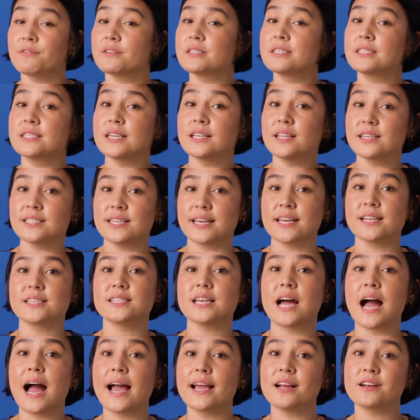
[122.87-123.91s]
facilitates
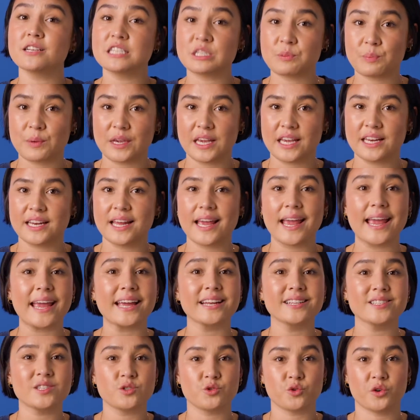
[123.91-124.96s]
higher speed
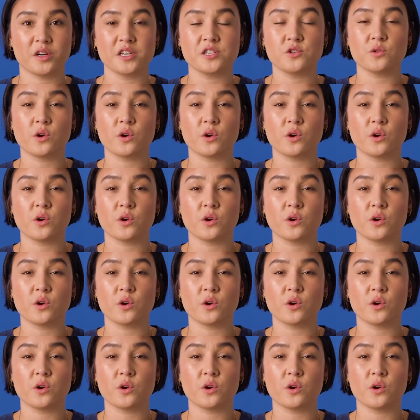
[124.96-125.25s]
and storage